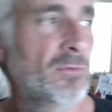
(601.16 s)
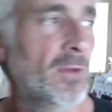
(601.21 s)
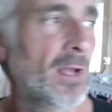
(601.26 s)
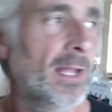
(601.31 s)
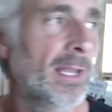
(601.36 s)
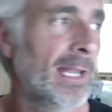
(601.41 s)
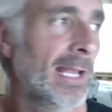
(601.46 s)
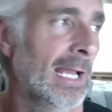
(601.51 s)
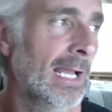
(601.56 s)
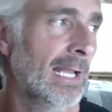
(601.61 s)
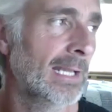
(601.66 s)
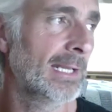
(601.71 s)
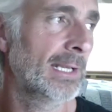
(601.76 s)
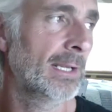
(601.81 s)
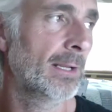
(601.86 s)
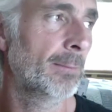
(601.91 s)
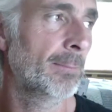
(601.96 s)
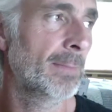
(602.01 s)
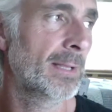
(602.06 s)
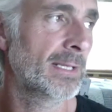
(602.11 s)
like that. And then
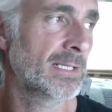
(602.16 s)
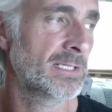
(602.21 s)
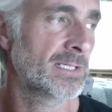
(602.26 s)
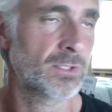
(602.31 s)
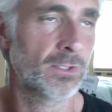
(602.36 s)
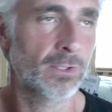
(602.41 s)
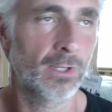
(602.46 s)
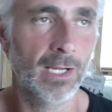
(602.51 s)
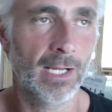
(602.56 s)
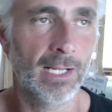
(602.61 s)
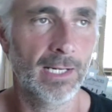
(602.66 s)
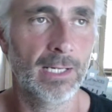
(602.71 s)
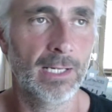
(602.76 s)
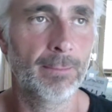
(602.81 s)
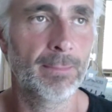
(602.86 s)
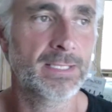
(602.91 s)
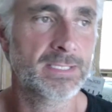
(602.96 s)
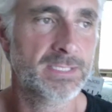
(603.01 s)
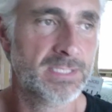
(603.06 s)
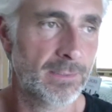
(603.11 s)
I met this guy, and then I
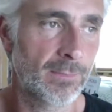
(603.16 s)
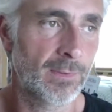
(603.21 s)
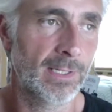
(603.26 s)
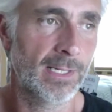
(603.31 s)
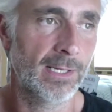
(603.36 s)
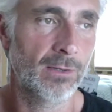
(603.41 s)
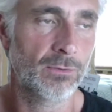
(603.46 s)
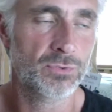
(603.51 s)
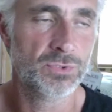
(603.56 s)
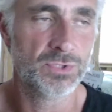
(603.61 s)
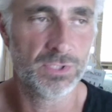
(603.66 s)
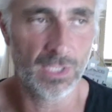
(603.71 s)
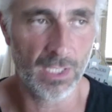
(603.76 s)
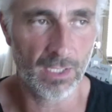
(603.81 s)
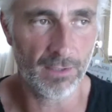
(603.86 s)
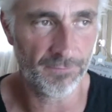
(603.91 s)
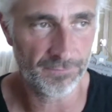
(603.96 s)
met someone else like